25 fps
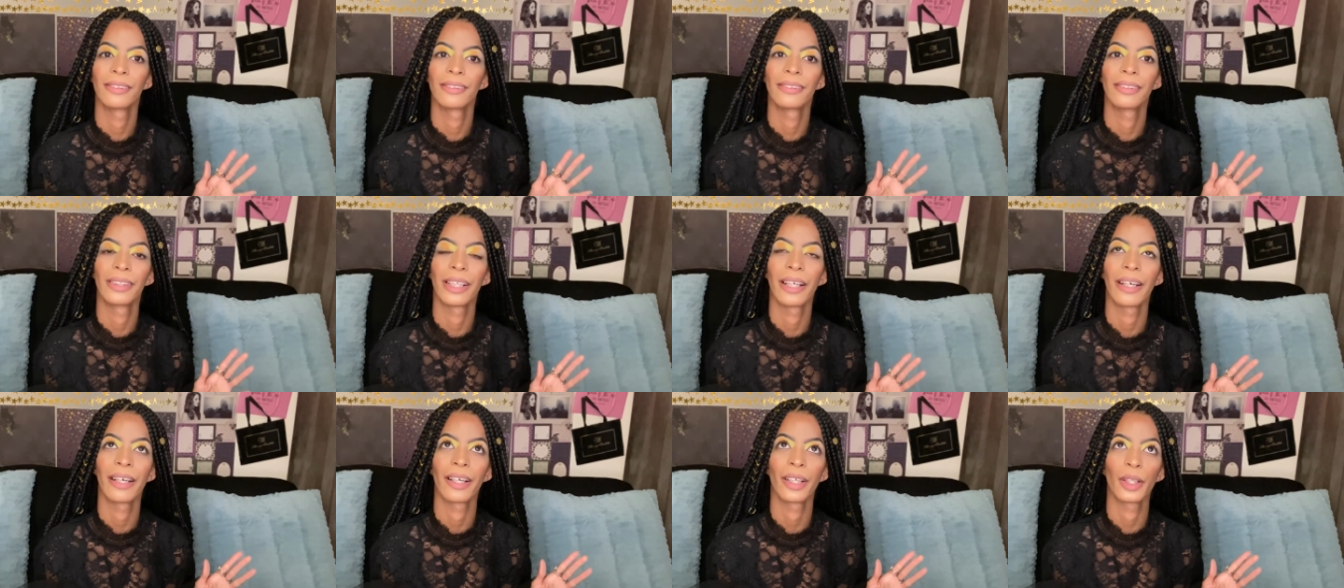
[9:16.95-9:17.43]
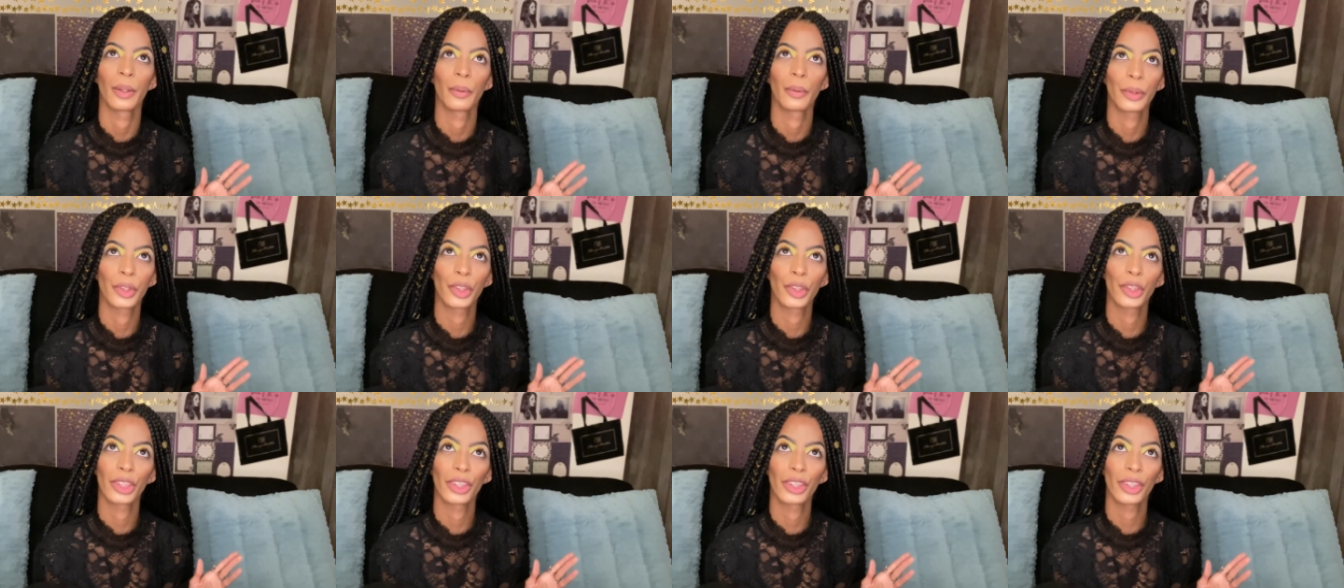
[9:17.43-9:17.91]
the air
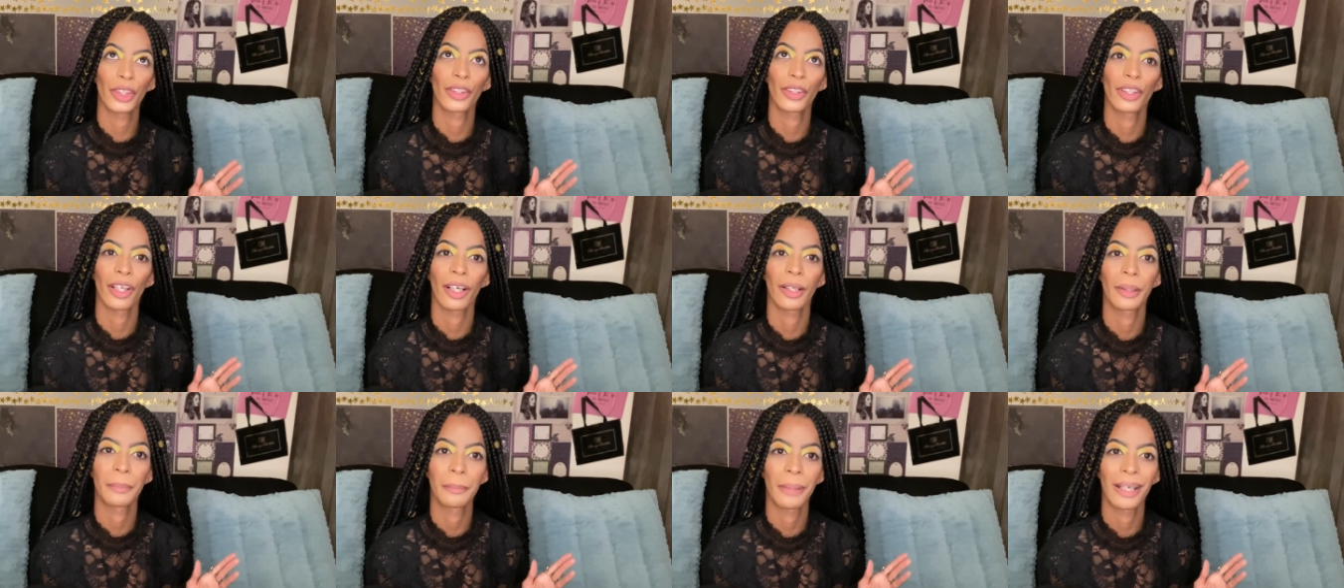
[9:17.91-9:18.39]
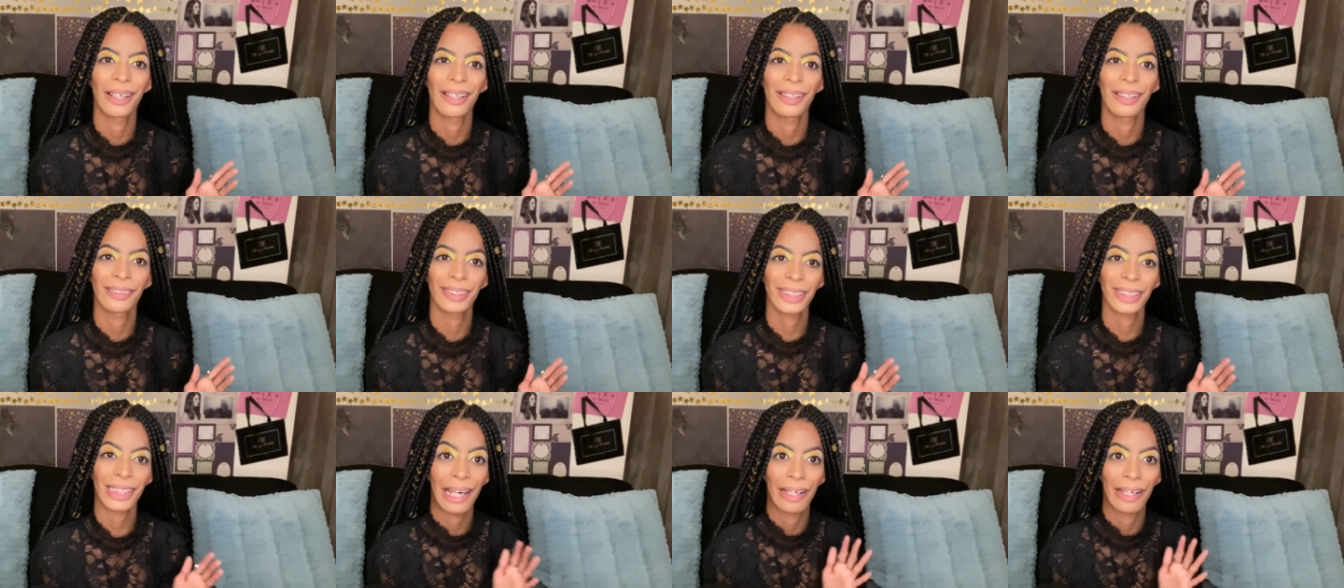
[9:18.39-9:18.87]
was just turned on in my
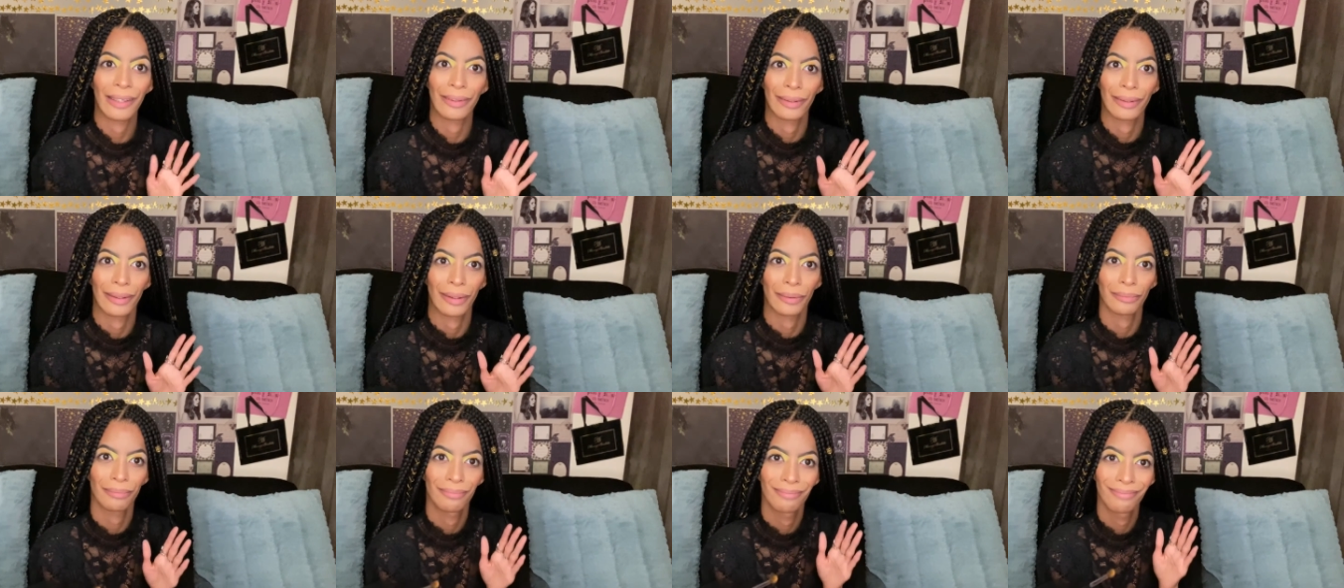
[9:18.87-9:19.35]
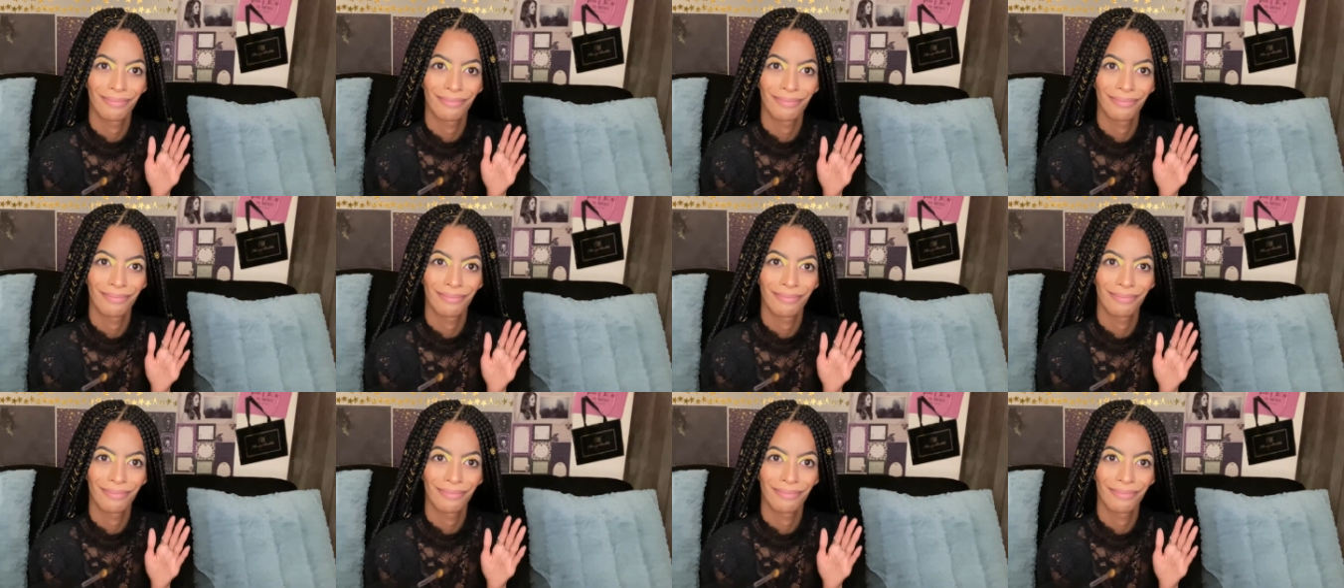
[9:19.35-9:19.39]
house. I don't know.